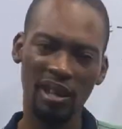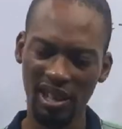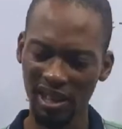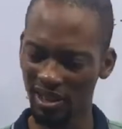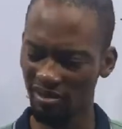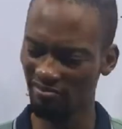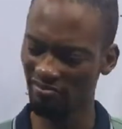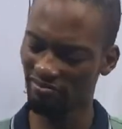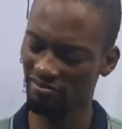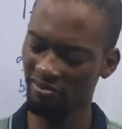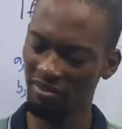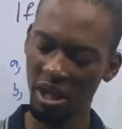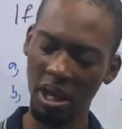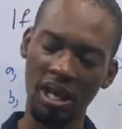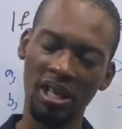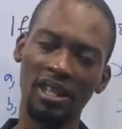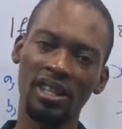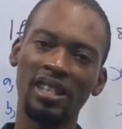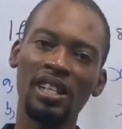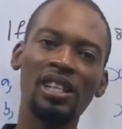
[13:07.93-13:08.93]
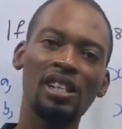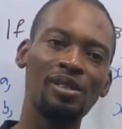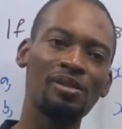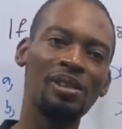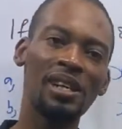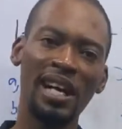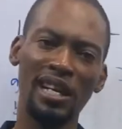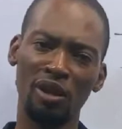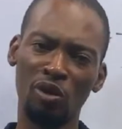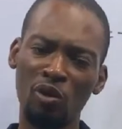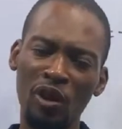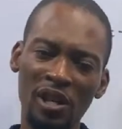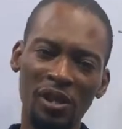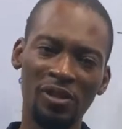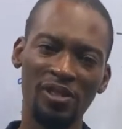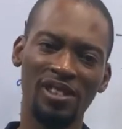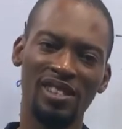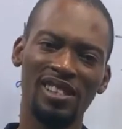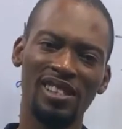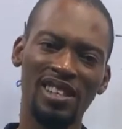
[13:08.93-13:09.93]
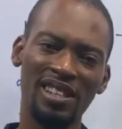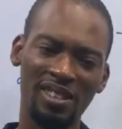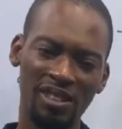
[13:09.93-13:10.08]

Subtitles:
and take a look at questions.